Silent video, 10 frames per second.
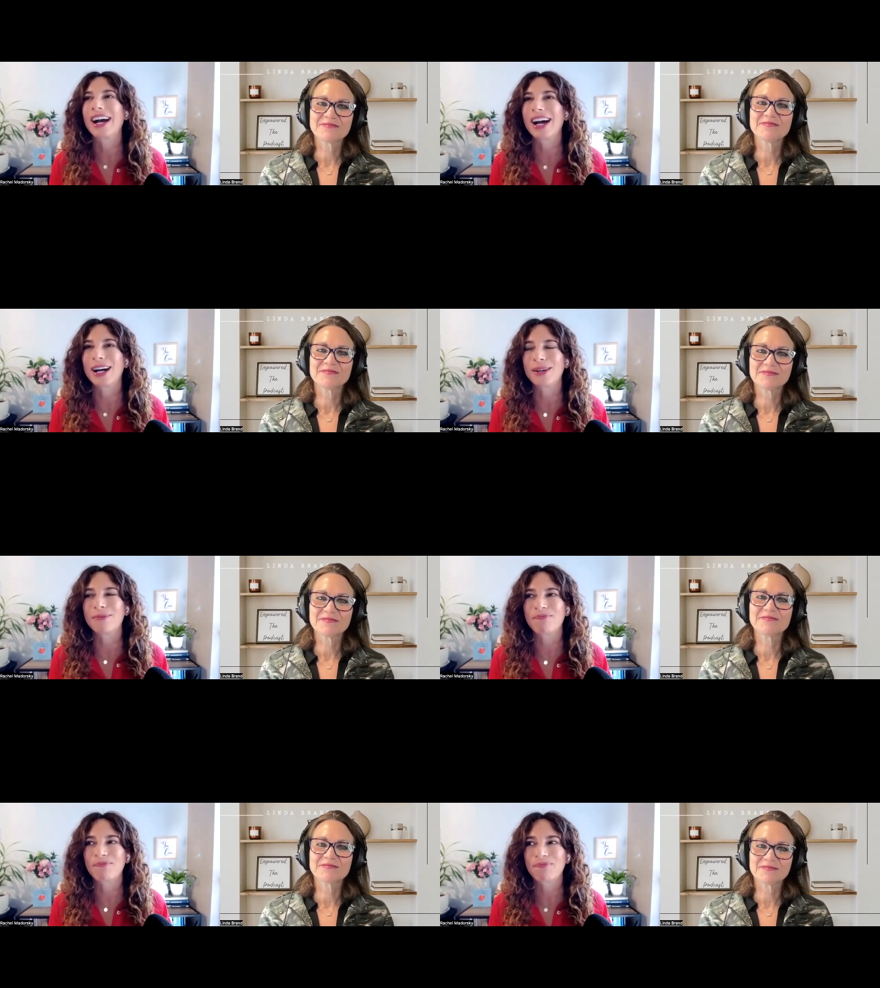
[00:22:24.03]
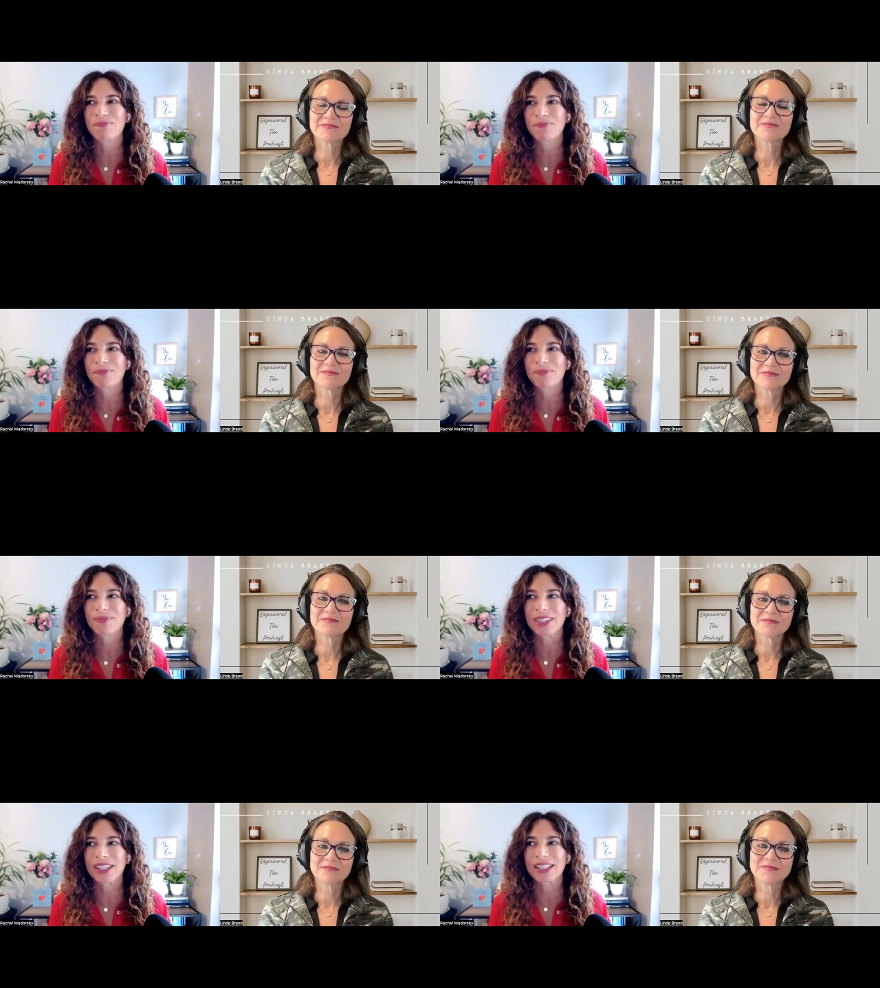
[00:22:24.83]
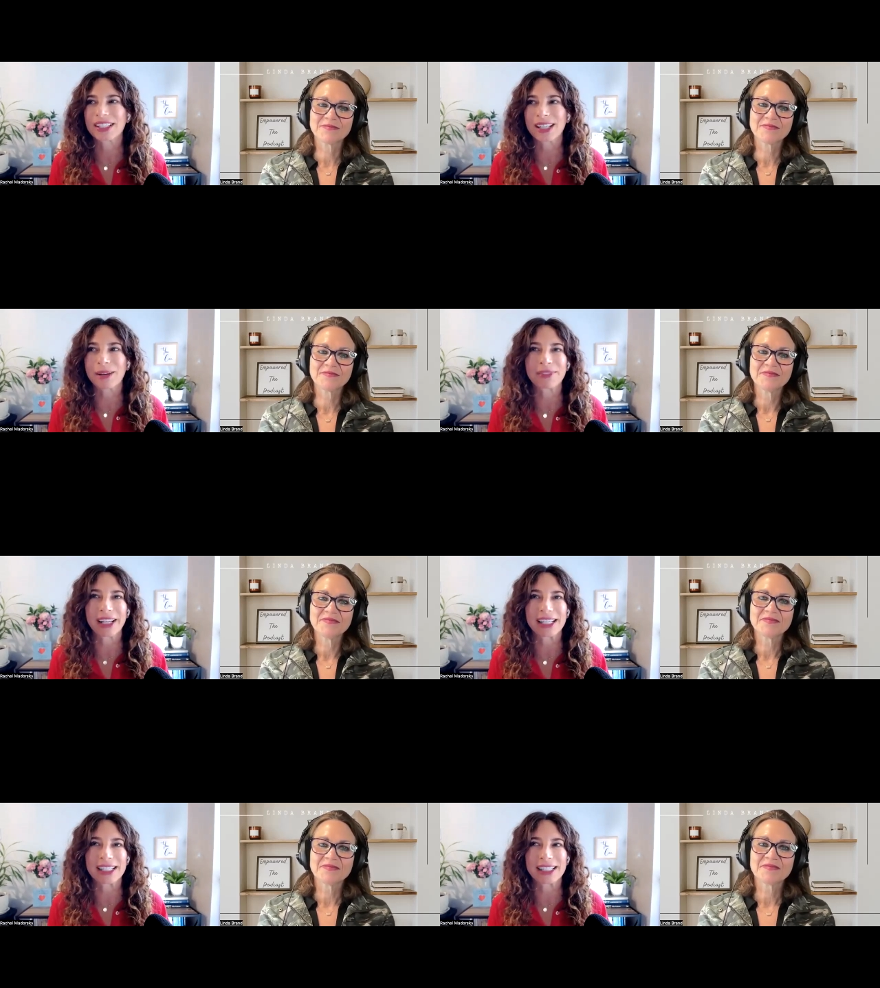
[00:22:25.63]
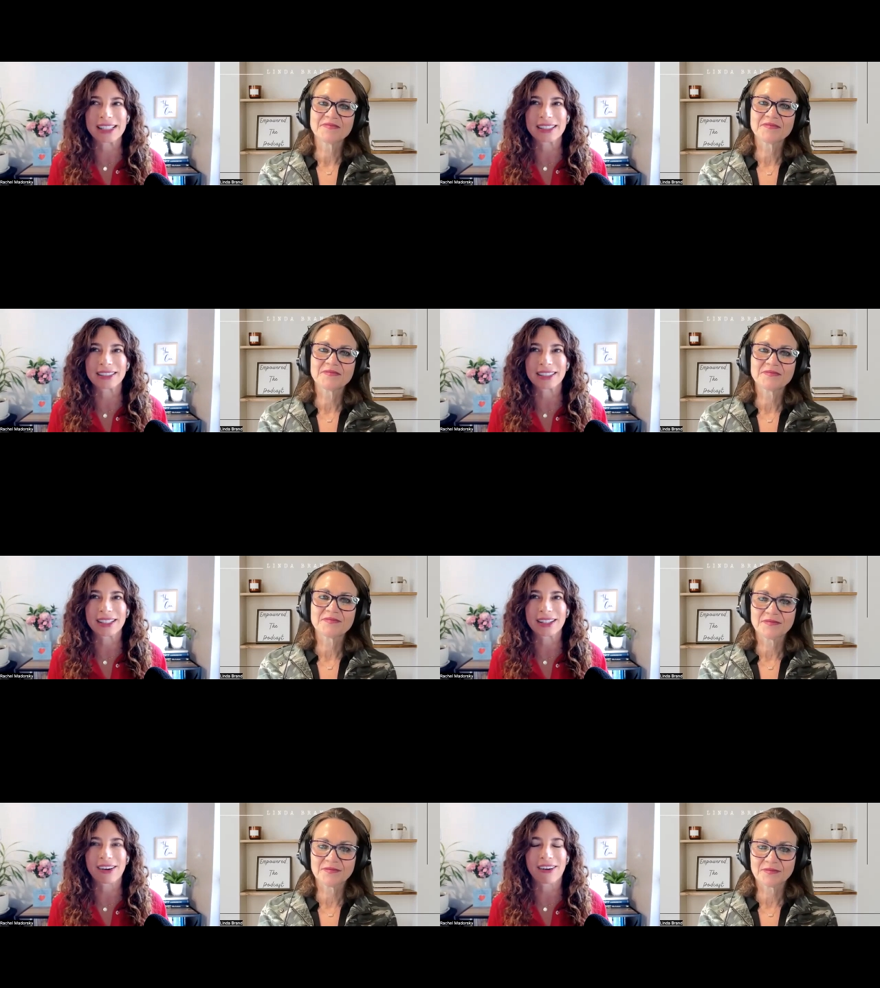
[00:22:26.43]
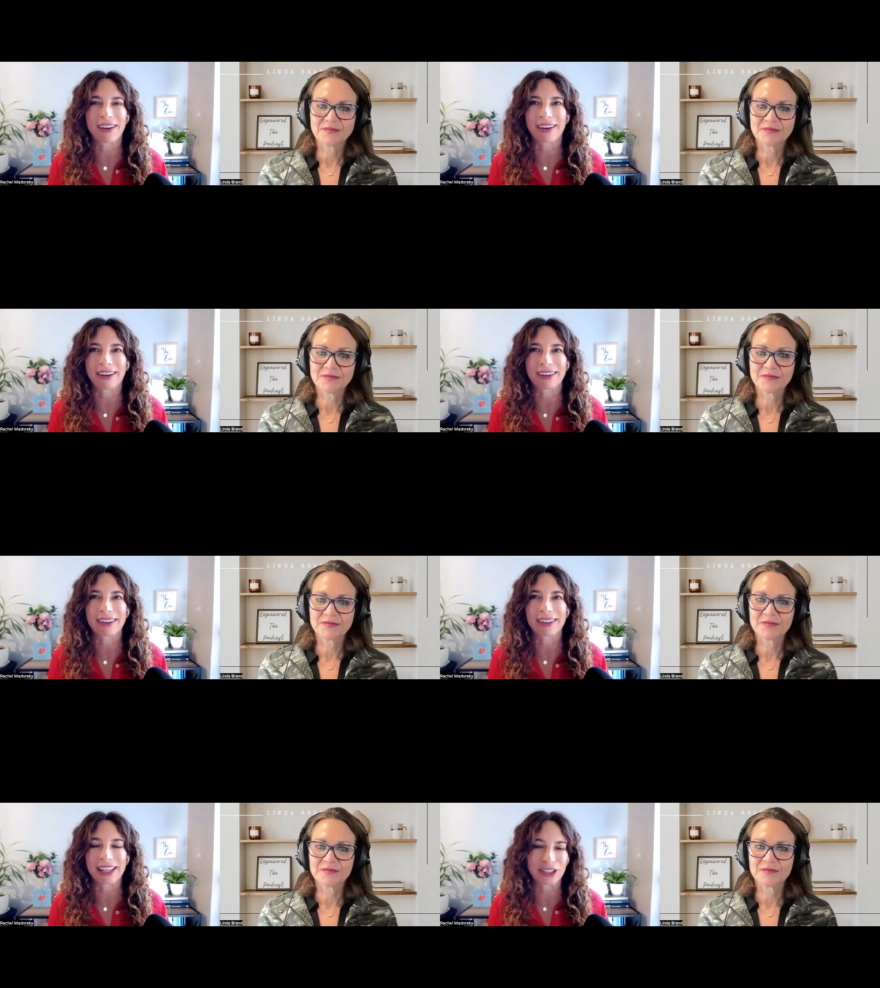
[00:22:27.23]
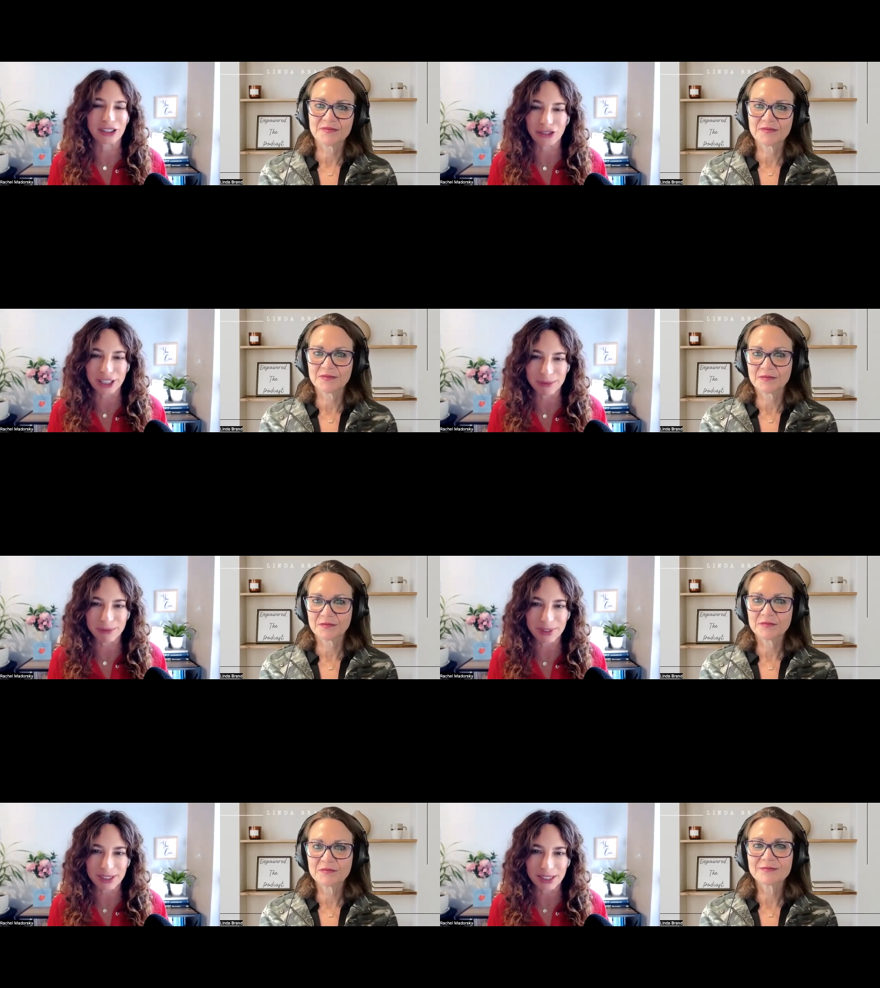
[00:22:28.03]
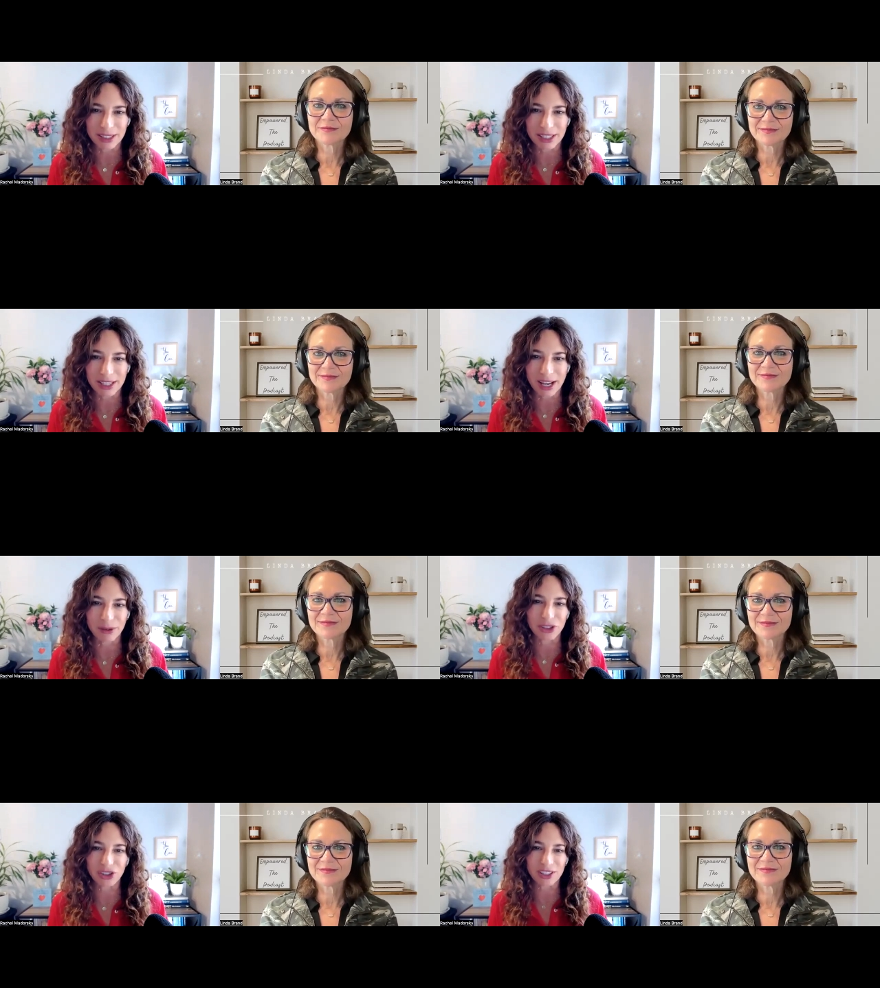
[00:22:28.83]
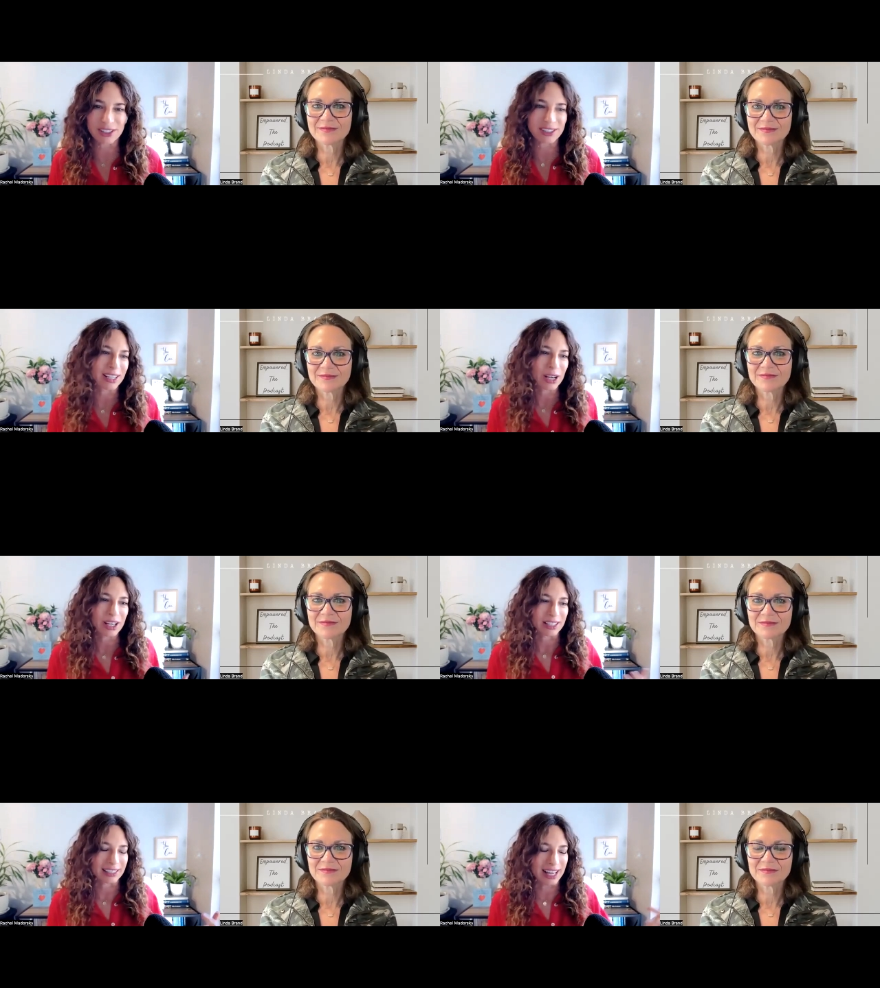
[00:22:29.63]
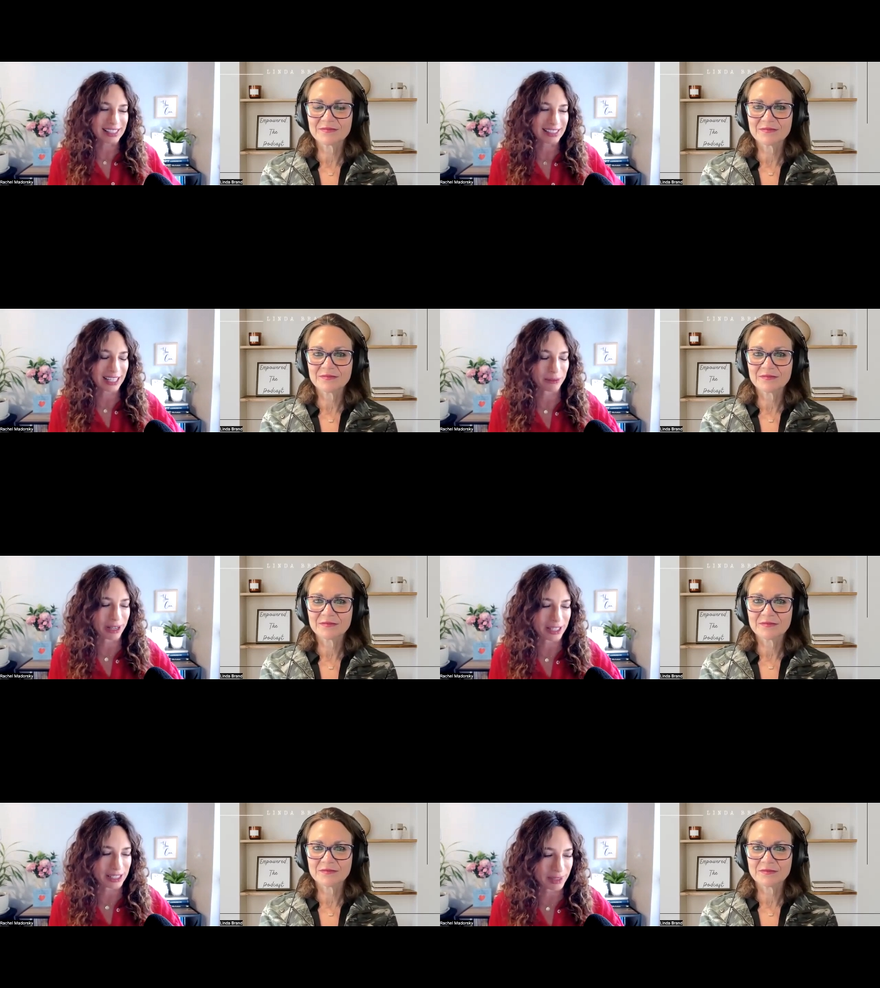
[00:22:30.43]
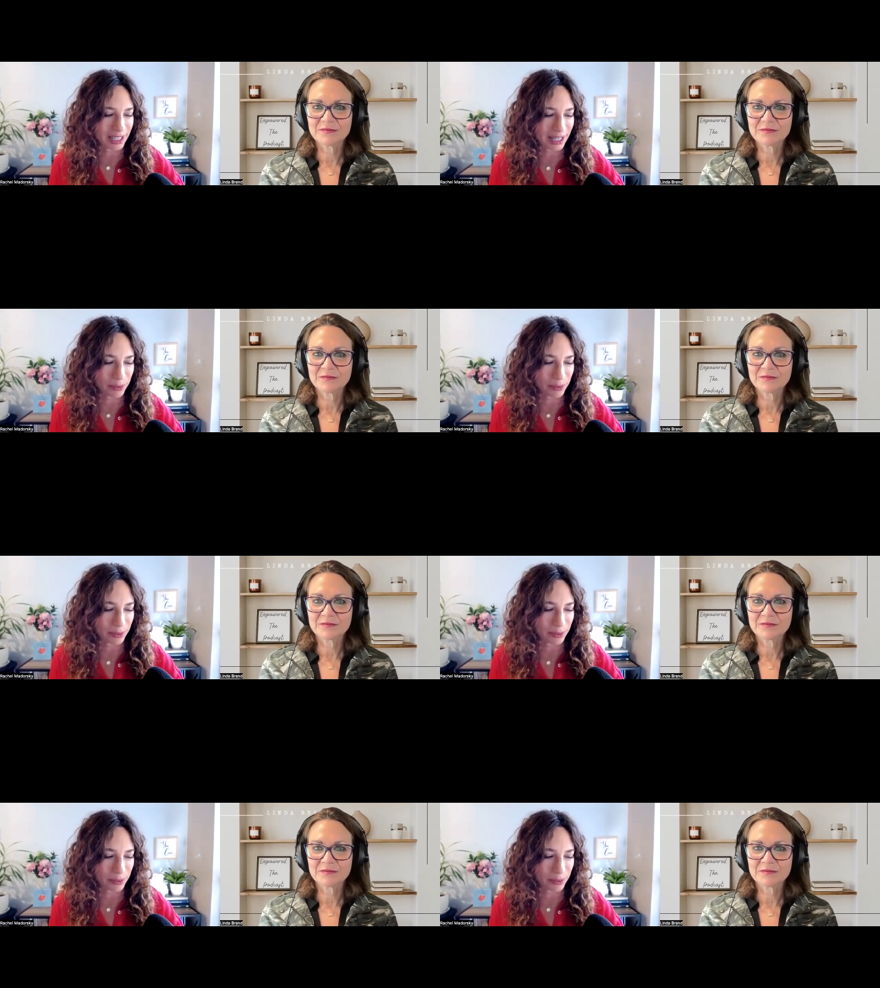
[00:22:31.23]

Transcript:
Speaker 1: Um, some days are like a dream. Like I was just last night, my husband and I